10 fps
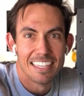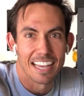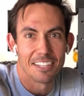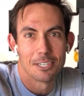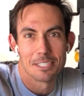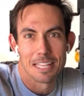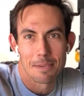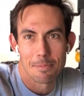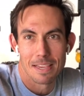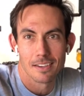Tyler doesn't
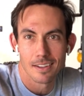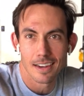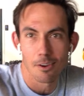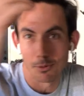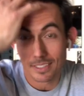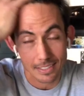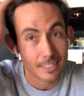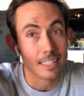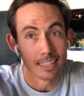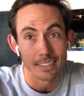like being called out. Well,
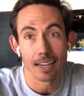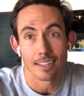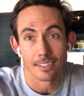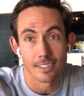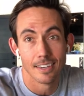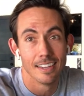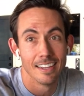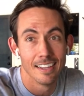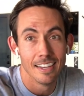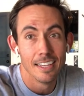then Tyler,
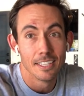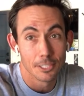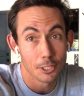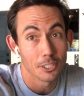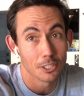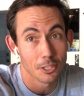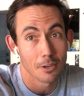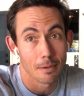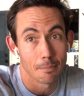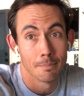you shouldn't show
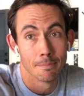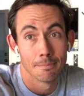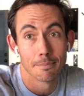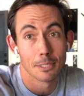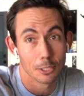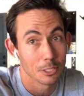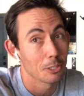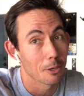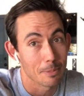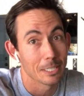up. You shouldn't
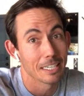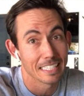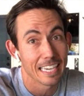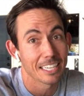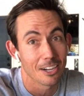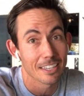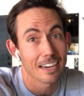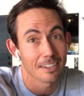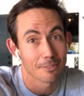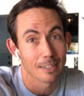show up. You're going to get called
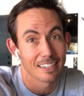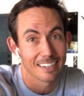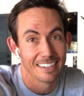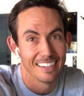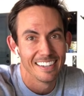out if you're here.